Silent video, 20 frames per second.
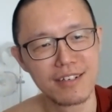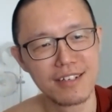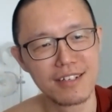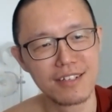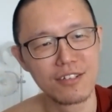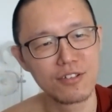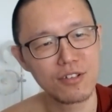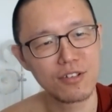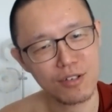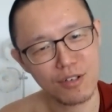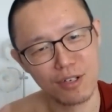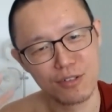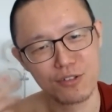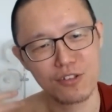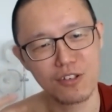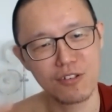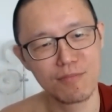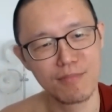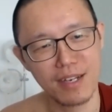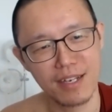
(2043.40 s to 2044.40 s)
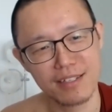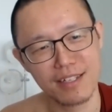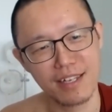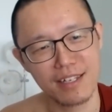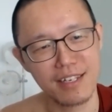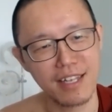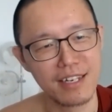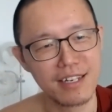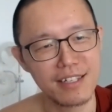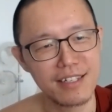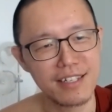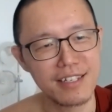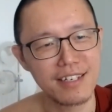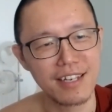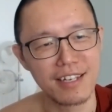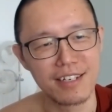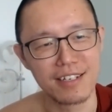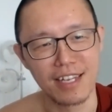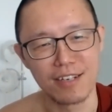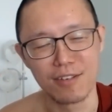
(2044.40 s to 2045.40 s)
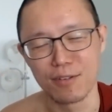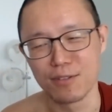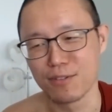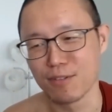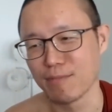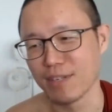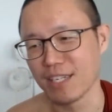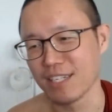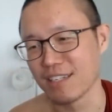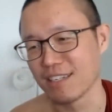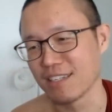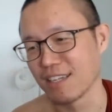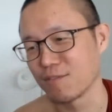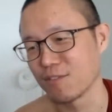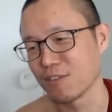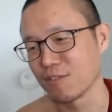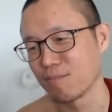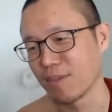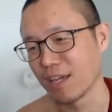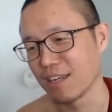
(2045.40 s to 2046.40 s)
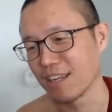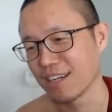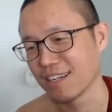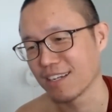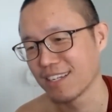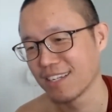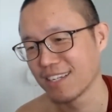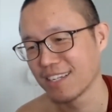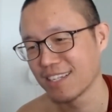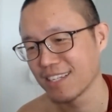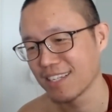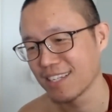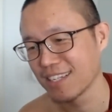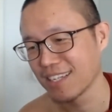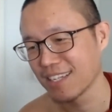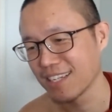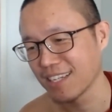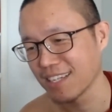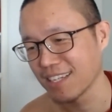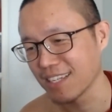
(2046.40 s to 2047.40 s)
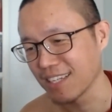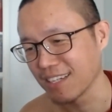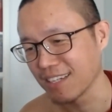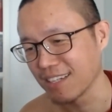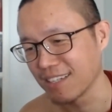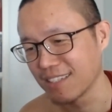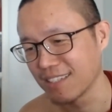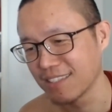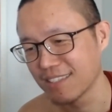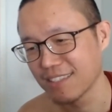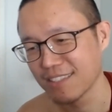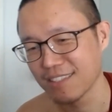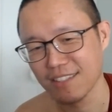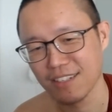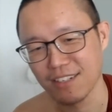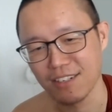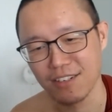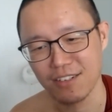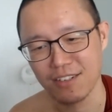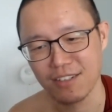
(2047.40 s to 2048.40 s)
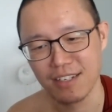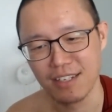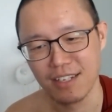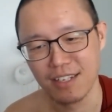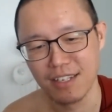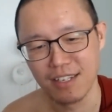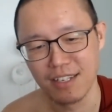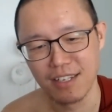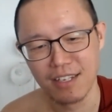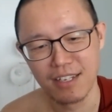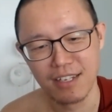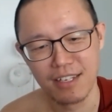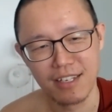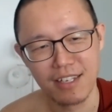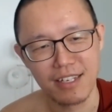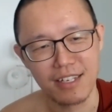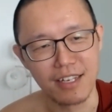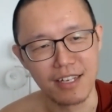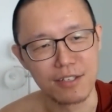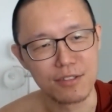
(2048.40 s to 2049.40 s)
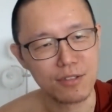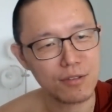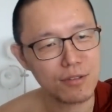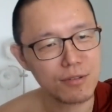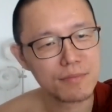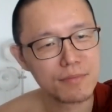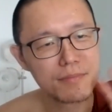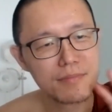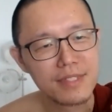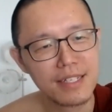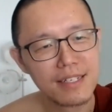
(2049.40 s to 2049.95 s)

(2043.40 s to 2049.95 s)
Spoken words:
you don't control your mind, then anything can also give you bad luck. Yeah. Oh. Yeah. So